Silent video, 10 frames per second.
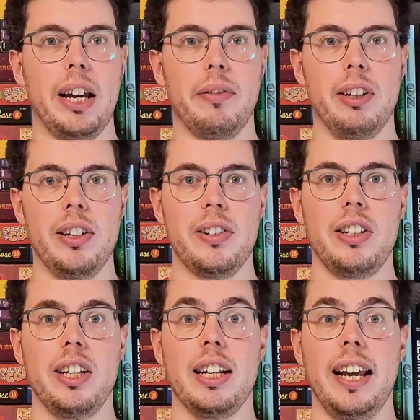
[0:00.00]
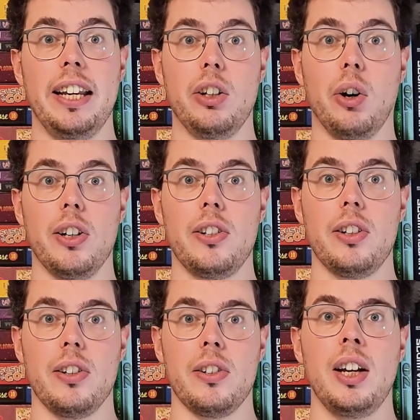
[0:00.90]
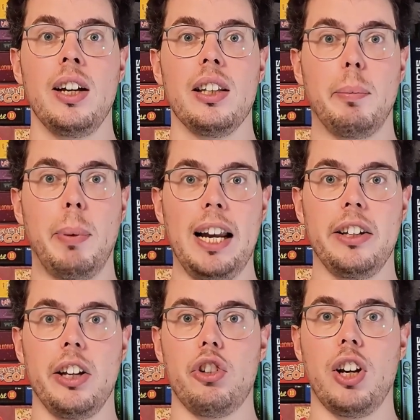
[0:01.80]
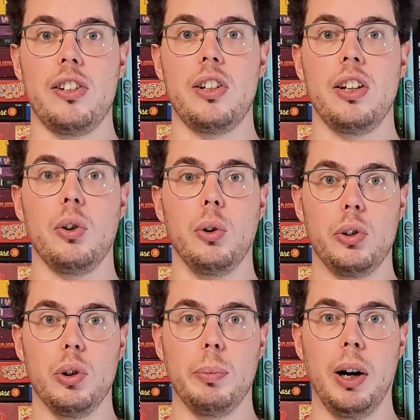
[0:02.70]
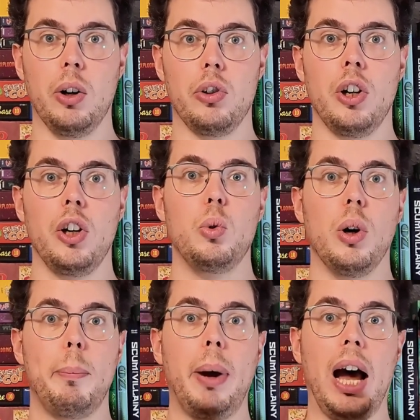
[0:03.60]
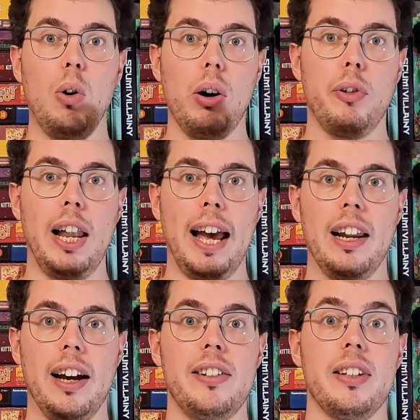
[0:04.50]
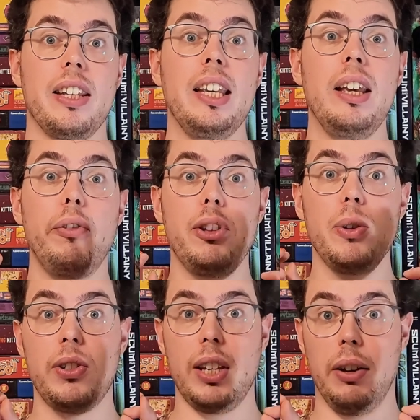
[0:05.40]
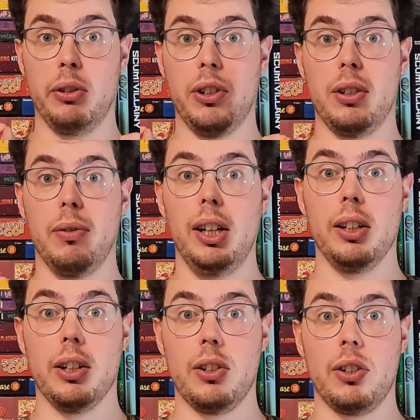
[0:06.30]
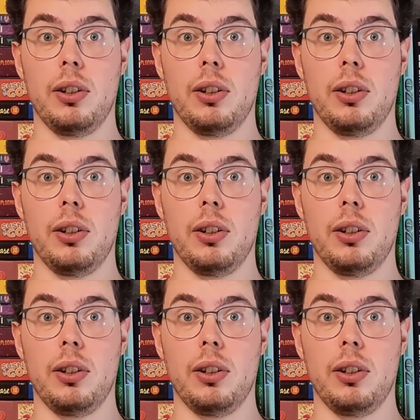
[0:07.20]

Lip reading: Felicity and Lady Constance, the paladin Justin told you about, who are powerful allies if you save the civilians.